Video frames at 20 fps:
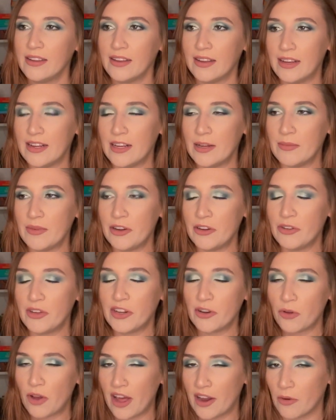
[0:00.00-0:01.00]
and you
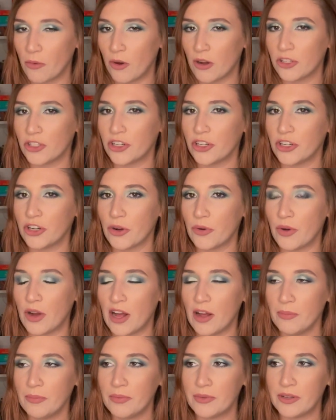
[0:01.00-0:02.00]
get to kind of watch her grow
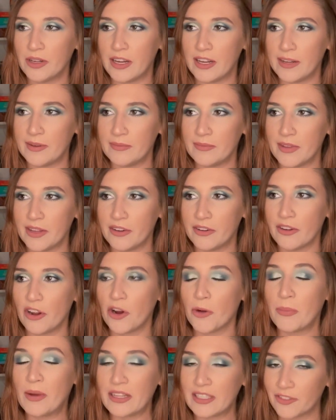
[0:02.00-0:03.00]
up, and
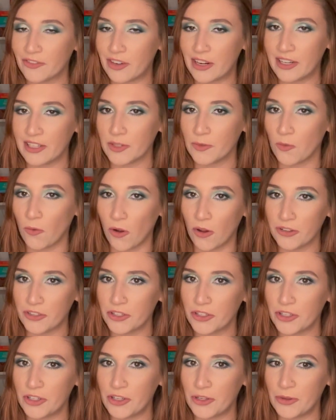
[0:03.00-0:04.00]
her best friend is
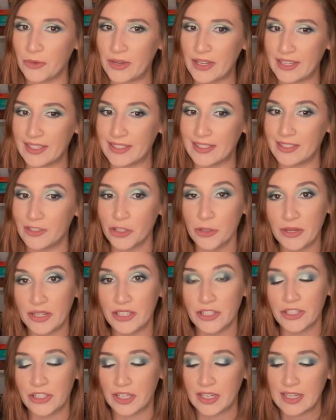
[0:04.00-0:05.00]
Walter, who is
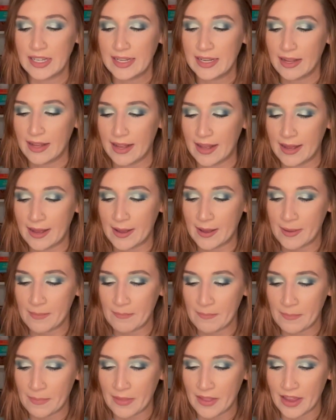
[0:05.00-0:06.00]
Jewish.
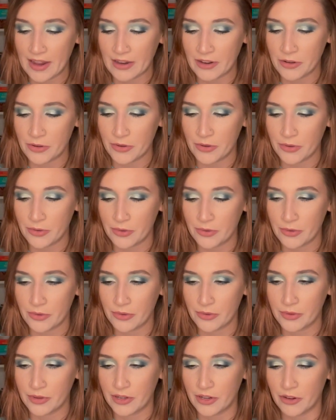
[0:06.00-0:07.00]
And
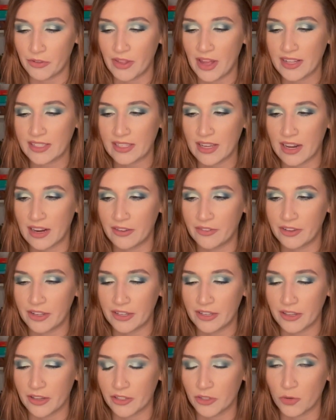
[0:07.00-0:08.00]
you know, that's kind of
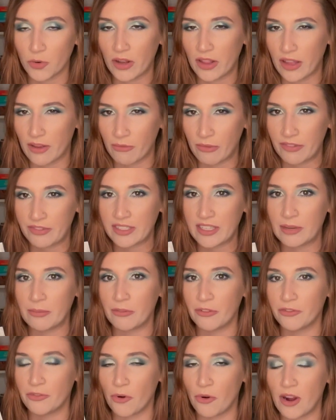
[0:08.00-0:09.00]
a storyline we've seen
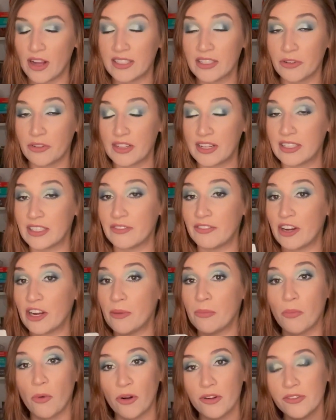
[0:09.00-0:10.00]
before. I still think it's a very
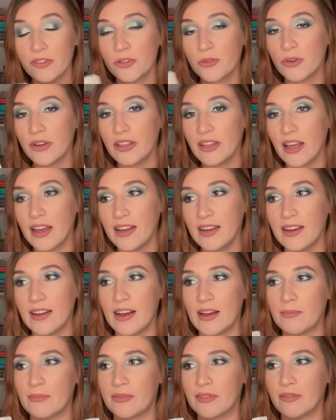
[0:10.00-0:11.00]
important storyline,
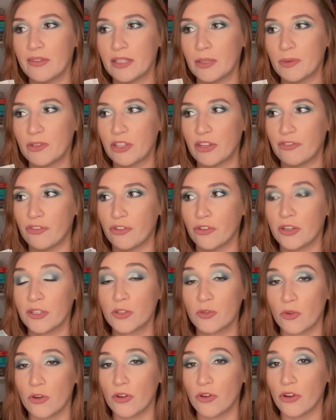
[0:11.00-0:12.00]
especially for a
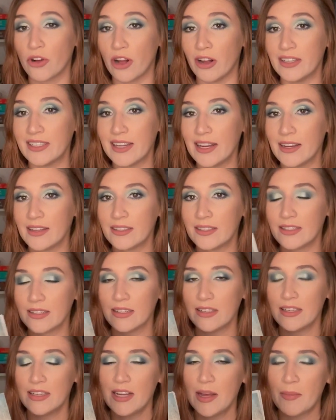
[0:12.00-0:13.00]
historical context.
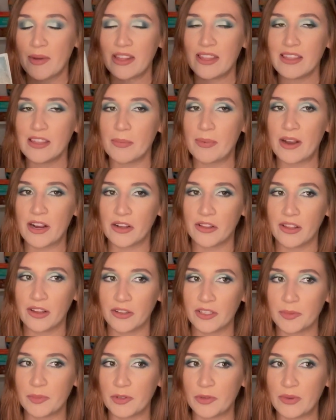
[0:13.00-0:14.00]
But I think the
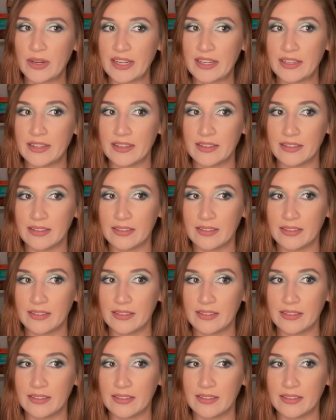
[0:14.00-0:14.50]
parallels between